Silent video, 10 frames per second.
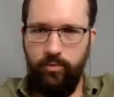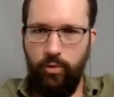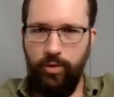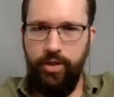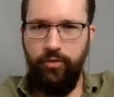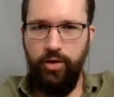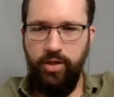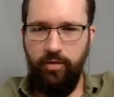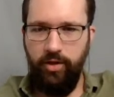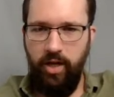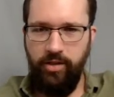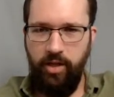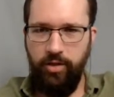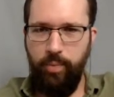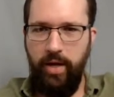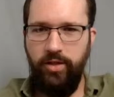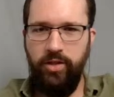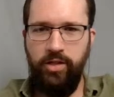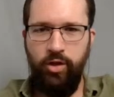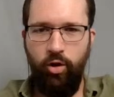what this voice never does on this page, it
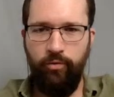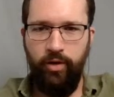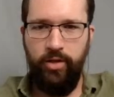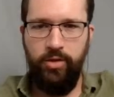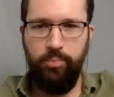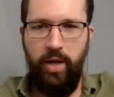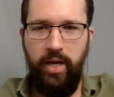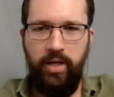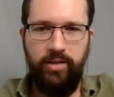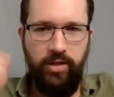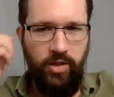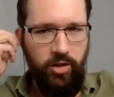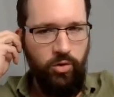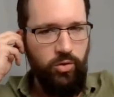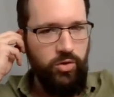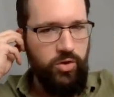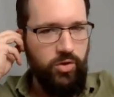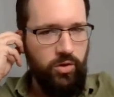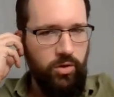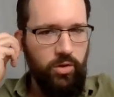doesn't over-explain. It doesn't
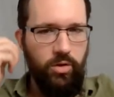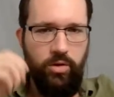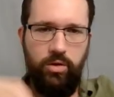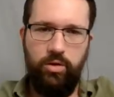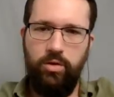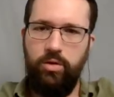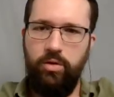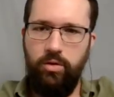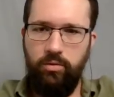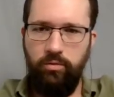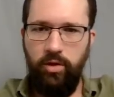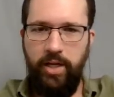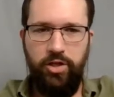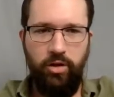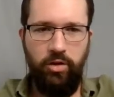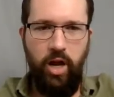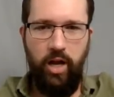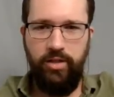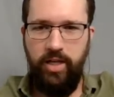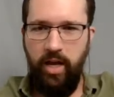use relational
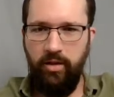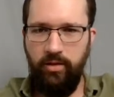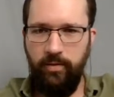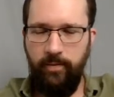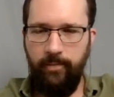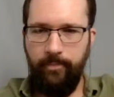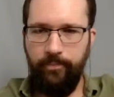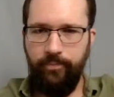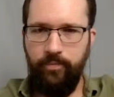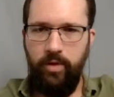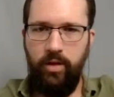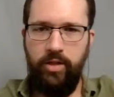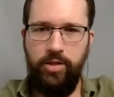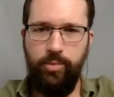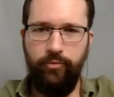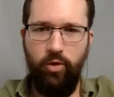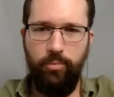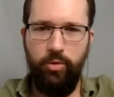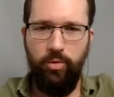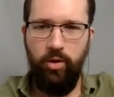content. It doesn't
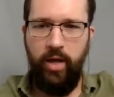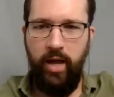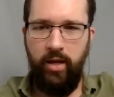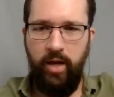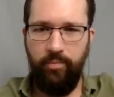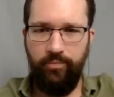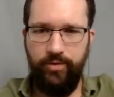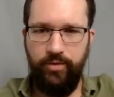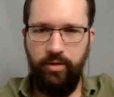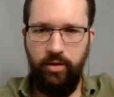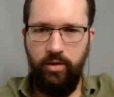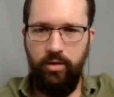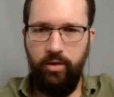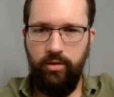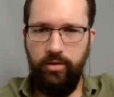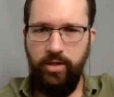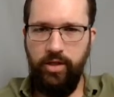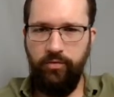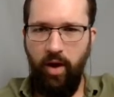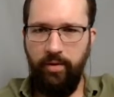perform here. Okay, yep. This
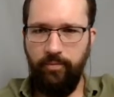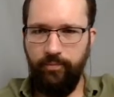is fine.